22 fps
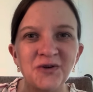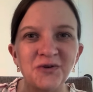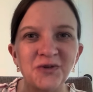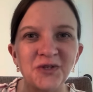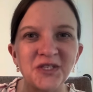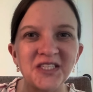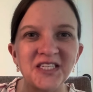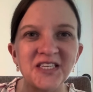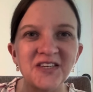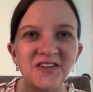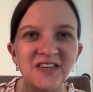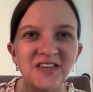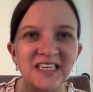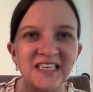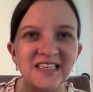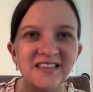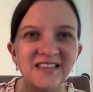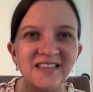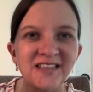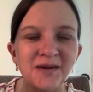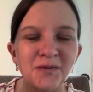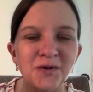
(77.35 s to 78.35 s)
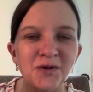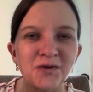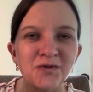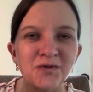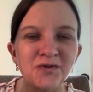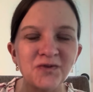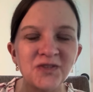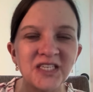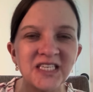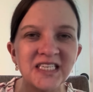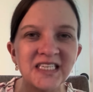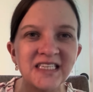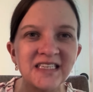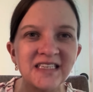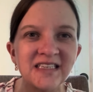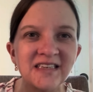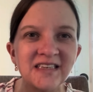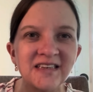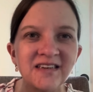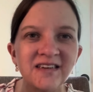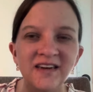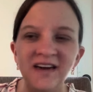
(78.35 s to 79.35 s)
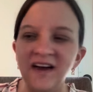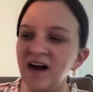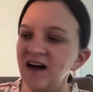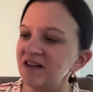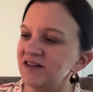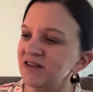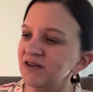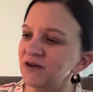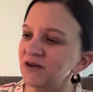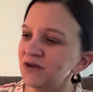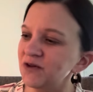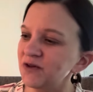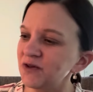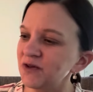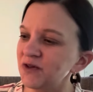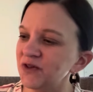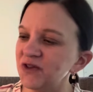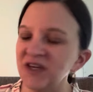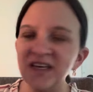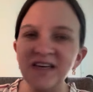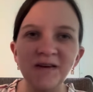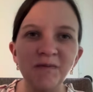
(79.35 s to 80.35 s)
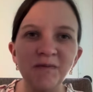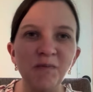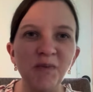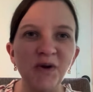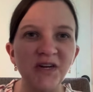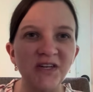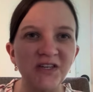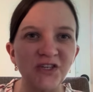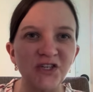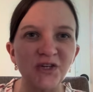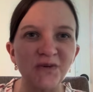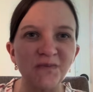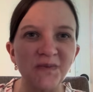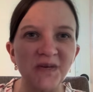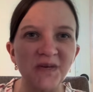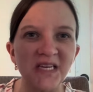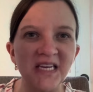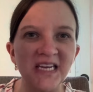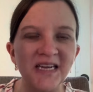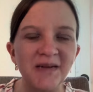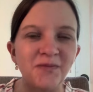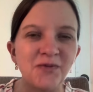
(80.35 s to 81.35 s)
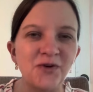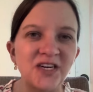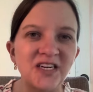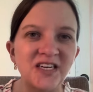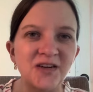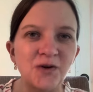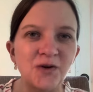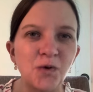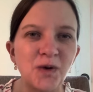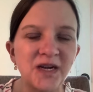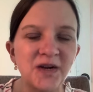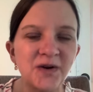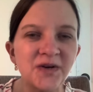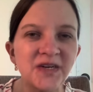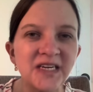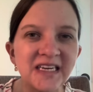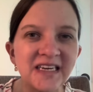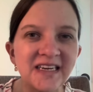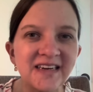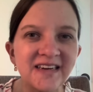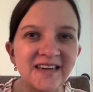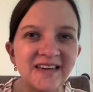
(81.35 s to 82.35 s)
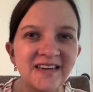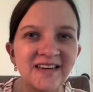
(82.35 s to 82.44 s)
Really great summer read. A little thick, but it should be a pretty quick read.